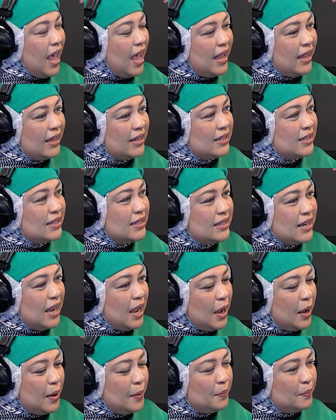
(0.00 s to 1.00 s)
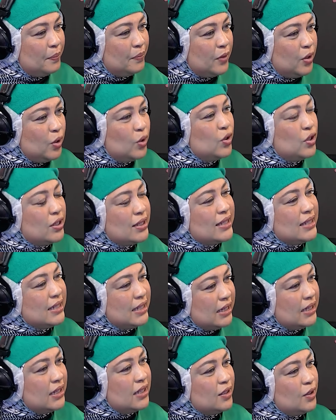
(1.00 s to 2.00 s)
And you just
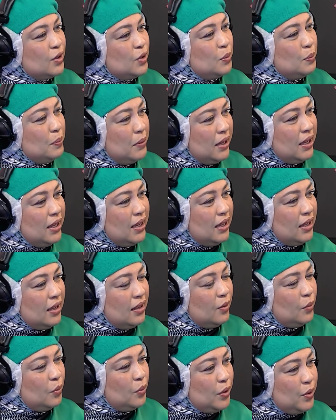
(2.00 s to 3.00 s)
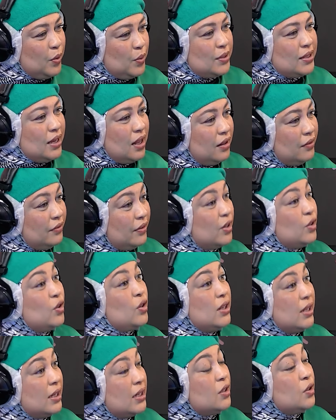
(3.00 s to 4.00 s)
needed to be with yourself, and
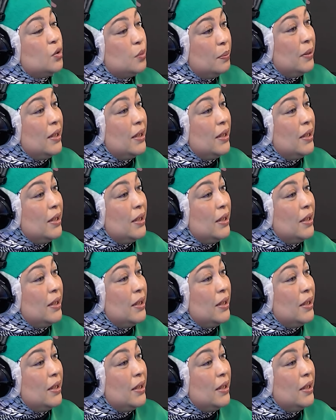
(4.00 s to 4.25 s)
you needed to